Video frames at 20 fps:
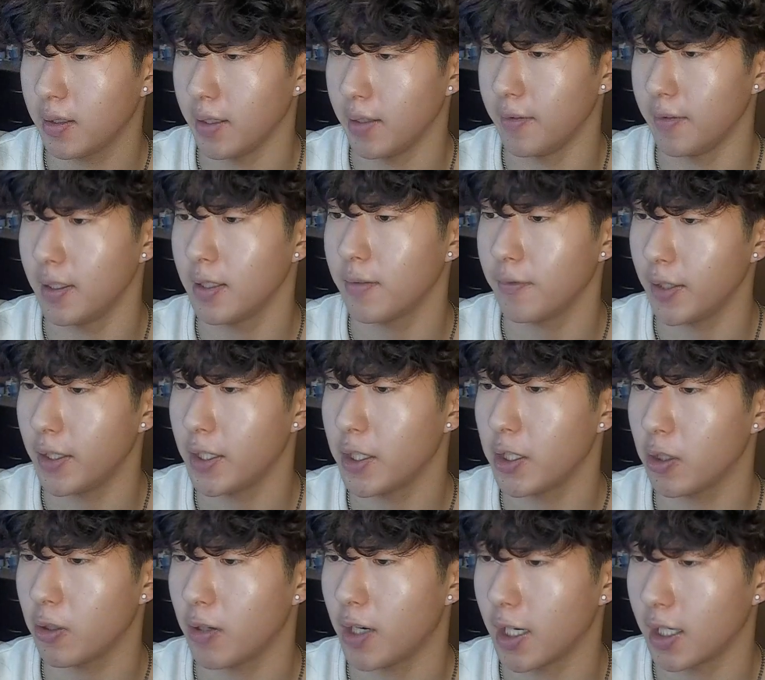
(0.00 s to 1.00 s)
In this
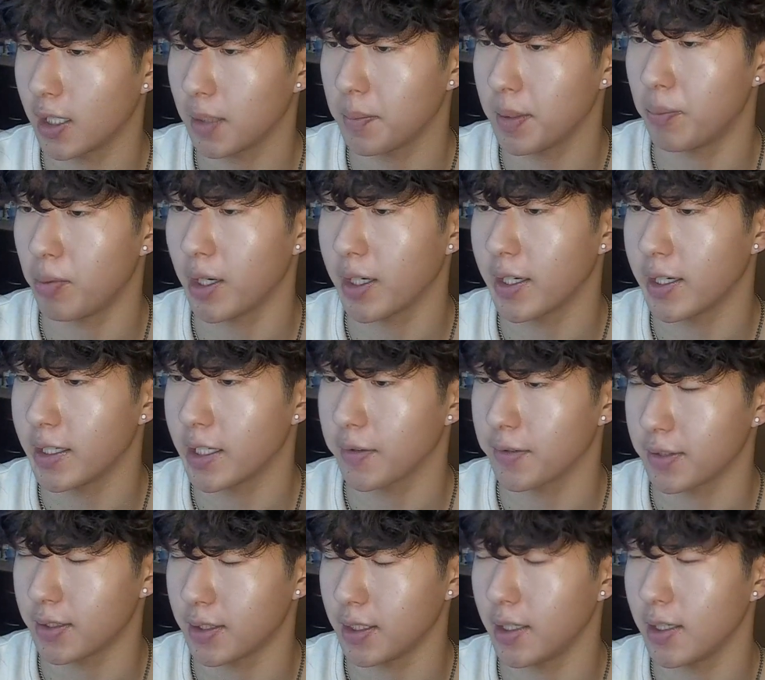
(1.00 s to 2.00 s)
video, I'm going to be breaking down
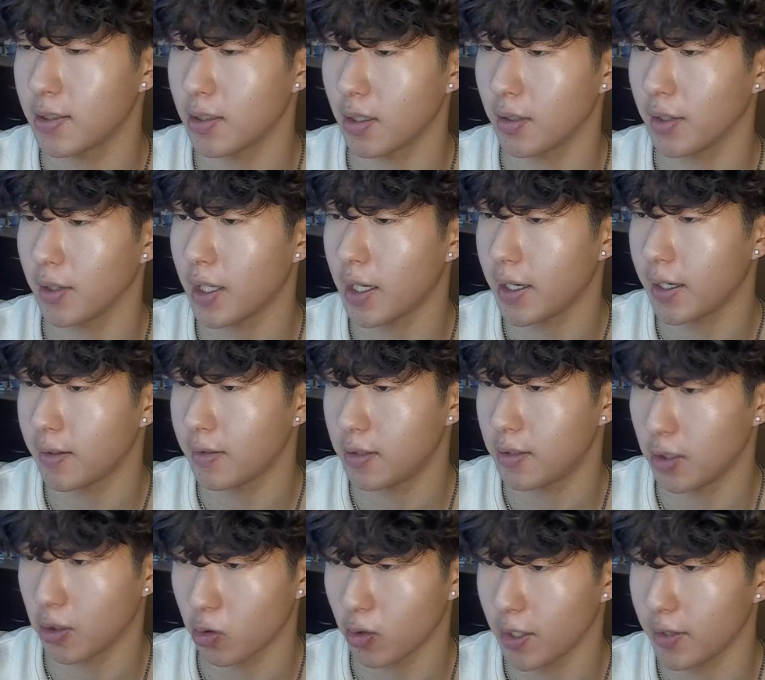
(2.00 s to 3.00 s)
studies online to
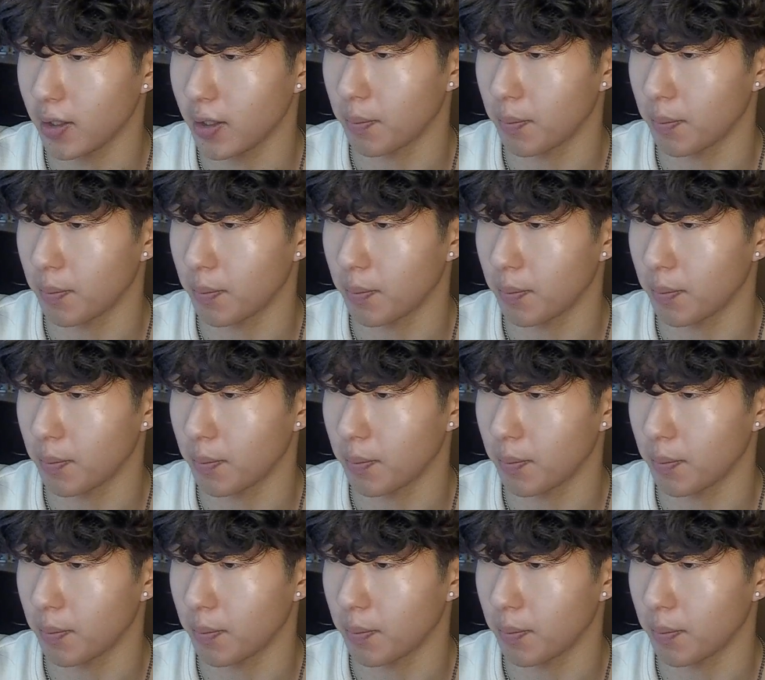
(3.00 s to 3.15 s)
create the